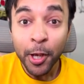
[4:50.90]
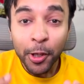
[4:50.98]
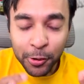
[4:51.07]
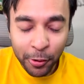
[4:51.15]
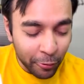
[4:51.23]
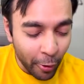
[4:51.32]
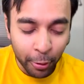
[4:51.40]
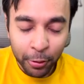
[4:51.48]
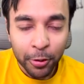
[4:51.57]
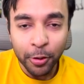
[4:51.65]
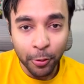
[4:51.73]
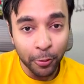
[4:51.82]
You want to
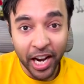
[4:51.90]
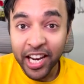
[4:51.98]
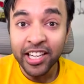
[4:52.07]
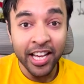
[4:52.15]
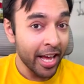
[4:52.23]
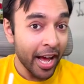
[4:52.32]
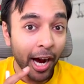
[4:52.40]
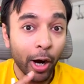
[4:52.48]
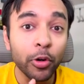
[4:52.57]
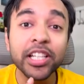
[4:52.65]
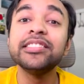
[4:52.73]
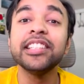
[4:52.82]
know, right?
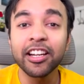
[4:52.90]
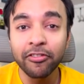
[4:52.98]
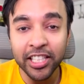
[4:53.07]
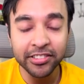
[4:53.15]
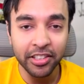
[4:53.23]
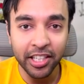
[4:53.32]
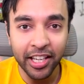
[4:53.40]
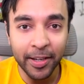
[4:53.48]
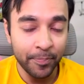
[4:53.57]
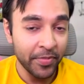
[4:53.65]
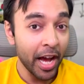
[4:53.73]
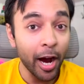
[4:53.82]
How is Netflix working?
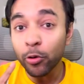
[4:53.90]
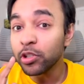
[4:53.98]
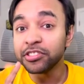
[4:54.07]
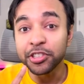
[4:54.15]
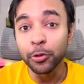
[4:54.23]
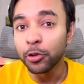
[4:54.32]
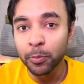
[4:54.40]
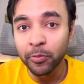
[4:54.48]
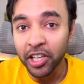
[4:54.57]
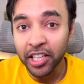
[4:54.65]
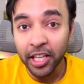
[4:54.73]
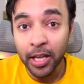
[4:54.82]
How is YouTube
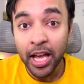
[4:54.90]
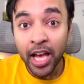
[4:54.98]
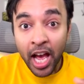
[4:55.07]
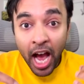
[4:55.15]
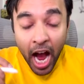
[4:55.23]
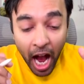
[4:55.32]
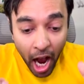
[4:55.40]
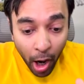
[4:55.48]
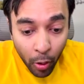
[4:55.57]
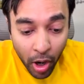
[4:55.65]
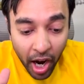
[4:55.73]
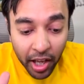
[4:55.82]
working?
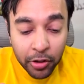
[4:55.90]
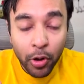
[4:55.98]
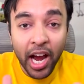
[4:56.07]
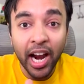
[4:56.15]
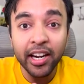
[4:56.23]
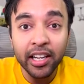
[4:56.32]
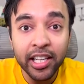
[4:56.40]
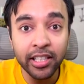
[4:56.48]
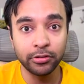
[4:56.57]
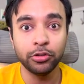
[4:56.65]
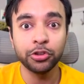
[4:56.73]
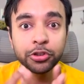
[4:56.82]
How are you handling
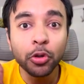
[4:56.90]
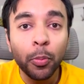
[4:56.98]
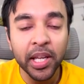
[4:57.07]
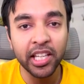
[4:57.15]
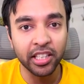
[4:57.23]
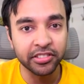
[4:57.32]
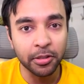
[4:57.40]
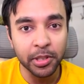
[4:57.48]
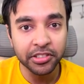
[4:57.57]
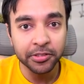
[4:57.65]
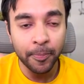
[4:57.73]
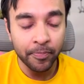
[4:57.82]
so many
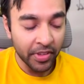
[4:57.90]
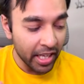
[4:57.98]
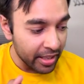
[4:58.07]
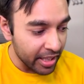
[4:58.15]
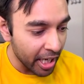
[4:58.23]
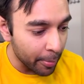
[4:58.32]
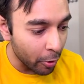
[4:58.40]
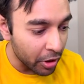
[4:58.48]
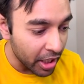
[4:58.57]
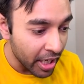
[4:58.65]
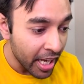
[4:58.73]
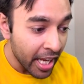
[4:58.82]
customers? Think about
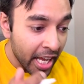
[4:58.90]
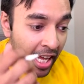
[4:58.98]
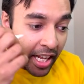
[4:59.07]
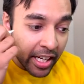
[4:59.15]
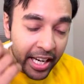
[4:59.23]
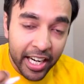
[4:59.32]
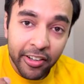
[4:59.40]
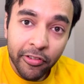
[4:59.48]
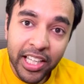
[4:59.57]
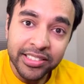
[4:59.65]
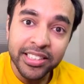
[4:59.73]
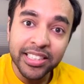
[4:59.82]
it.
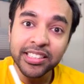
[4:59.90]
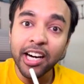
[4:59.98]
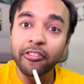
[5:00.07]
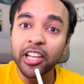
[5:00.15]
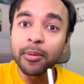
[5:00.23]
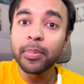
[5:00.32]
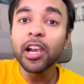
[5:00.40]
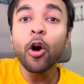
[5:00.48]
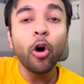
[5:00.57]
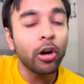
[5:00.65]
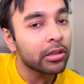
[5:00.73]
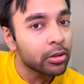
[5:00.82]
Netflix is available
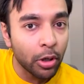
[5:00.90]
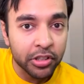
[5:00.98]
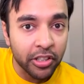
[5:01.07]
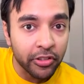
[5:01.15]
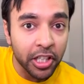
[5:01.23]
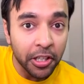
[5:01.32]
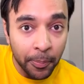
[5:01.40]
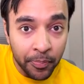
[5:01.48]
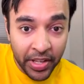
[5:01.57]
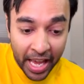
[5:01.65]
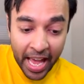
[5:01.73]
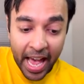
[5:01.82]
all throughout the world.
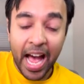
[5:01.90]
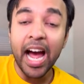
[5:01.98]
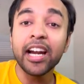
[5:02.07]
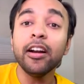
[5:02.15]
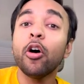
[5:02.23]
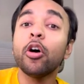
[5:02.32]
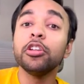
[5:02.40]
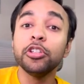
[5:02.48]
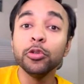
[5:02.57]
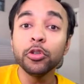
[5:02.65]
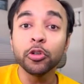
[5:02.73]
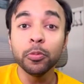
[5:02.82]
And on
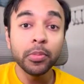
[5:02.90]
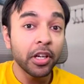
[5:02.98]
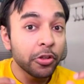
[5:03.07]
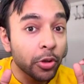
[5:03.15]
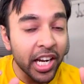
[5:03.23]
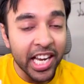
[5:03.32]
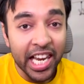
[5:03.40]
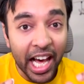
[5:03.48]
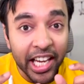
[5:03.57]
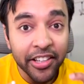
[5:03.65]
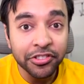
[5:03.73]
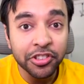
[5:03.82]
YouTube, you can
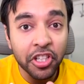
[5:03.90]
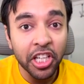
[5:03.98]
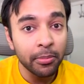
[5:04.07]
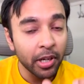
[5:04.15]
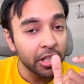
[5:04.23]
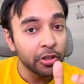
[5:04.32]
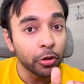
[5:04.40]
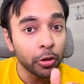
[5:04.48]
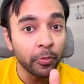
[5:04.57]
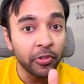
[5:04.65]
live stream a YouTube